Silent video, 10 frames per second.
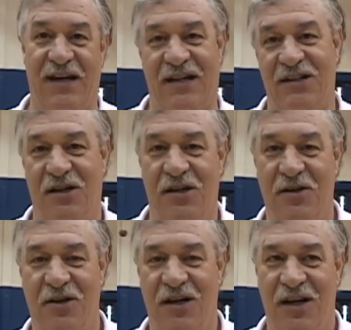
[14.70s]
heat of the
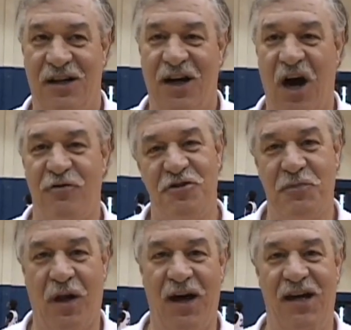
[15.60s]
conference
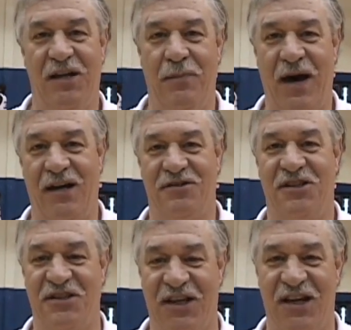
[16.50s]
play and the battles
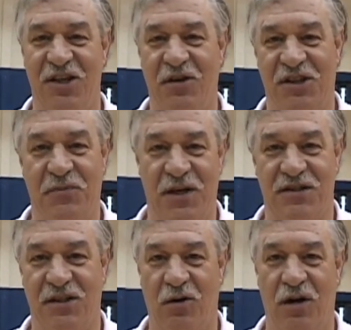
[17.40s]
continue,
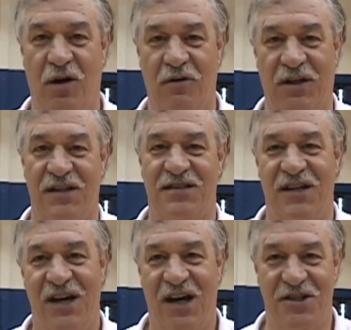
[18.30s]
especially going over against,
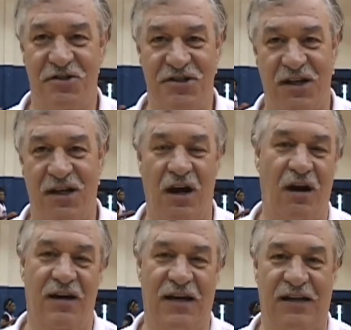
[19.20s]
as you said,
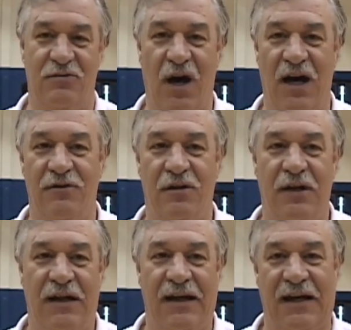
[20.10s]
our heated rival
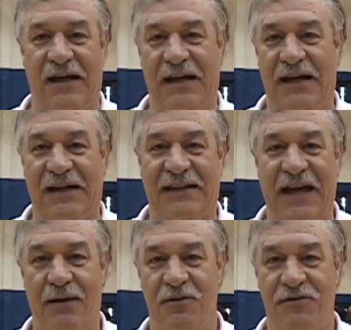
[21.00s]
in
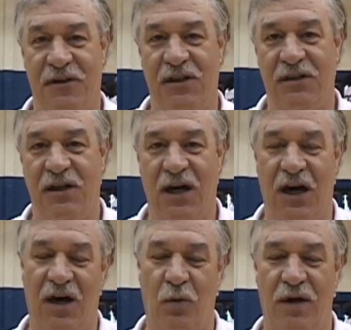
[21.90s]
Campbellsville.
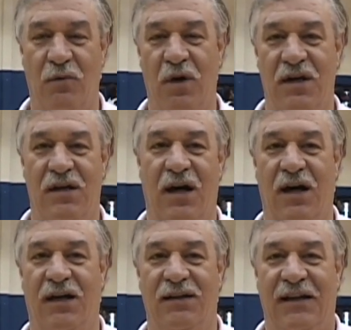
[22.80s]
Whether we
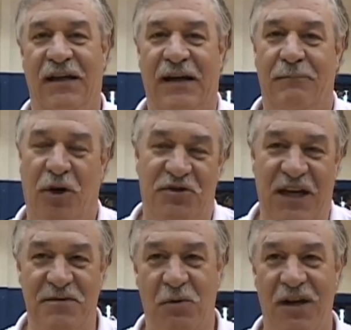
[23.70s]
both
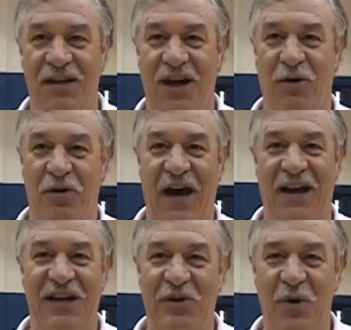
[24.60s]
teams went in there
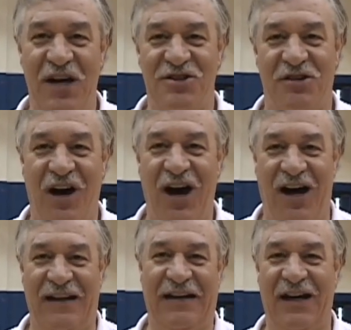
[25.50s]
without any wins or
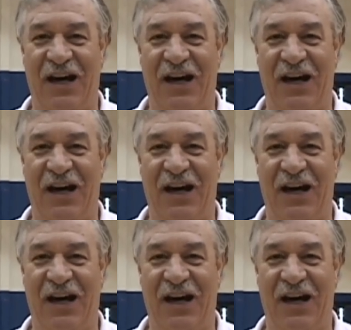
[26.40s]
not,